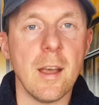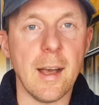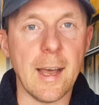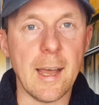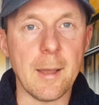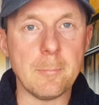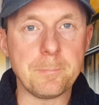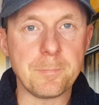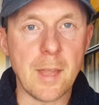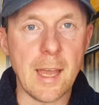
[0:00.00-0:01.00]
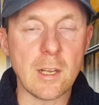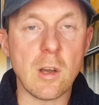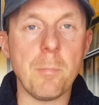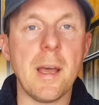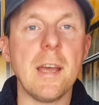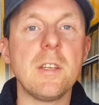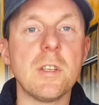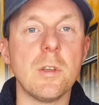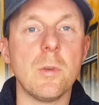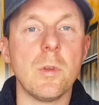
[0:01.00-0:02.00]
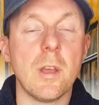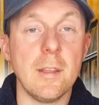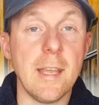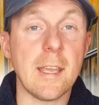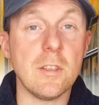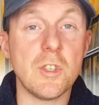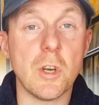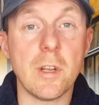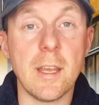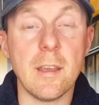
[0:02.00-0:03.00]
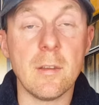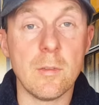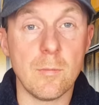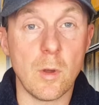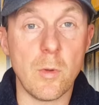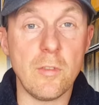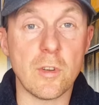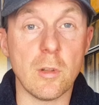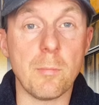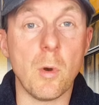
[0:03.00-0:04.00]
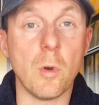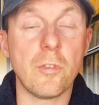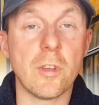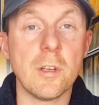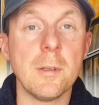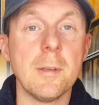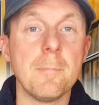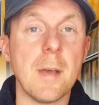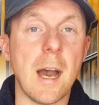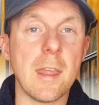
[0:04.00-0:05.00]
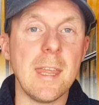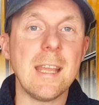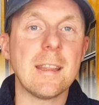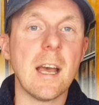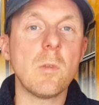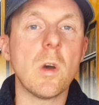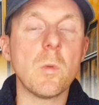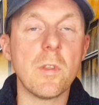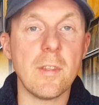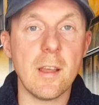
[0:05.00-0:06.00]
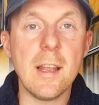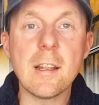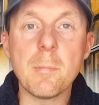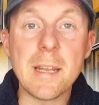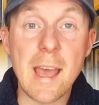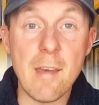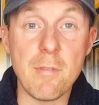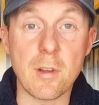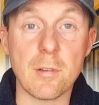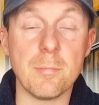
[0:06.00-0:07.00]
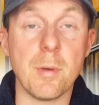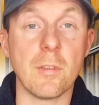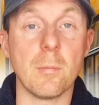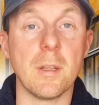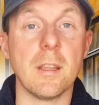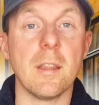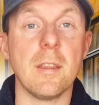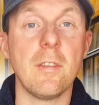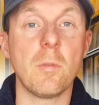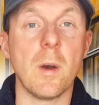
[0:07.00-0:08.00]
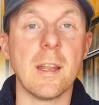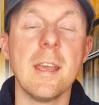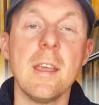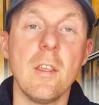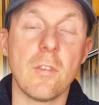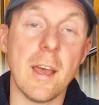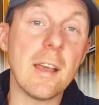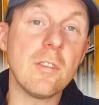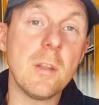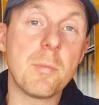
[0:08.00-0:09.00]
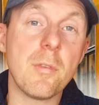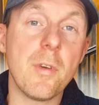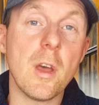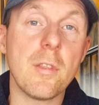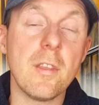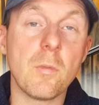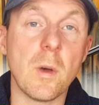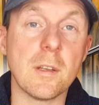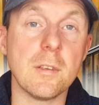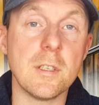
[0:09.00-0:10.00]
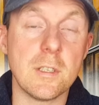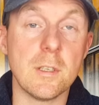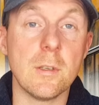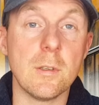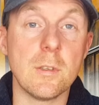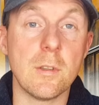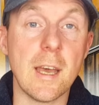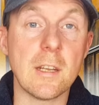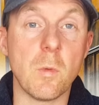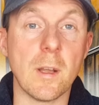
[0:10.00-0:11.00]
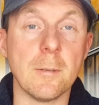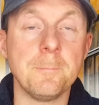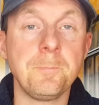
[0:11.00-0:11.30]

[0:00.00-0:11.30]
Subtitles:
And compared to a Nick and Johnny original portion, I think that one was a little bit heavier possibly than this one. So I actually prefer this one to that one.